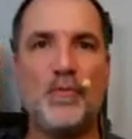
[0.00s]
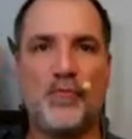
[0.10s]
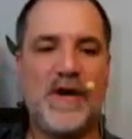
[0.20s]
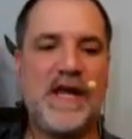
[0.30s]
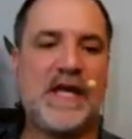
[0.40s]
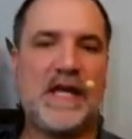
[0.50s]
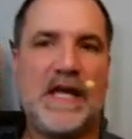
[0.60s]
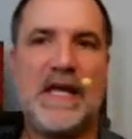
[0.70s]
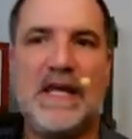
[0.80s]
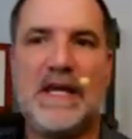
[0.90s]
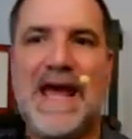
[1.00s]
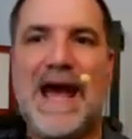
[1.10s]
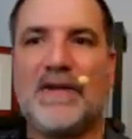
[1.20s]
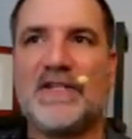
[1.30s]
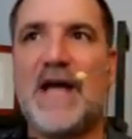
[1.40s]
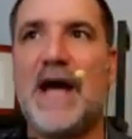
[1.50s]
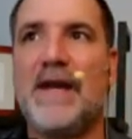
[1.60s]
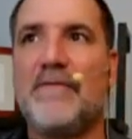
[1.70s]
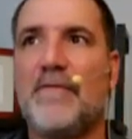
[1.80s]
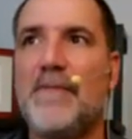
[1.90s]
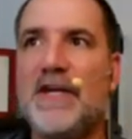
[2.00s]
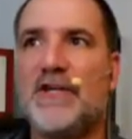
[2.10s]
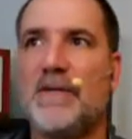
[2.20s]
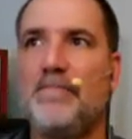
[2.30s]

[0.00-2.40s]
bring in outside information.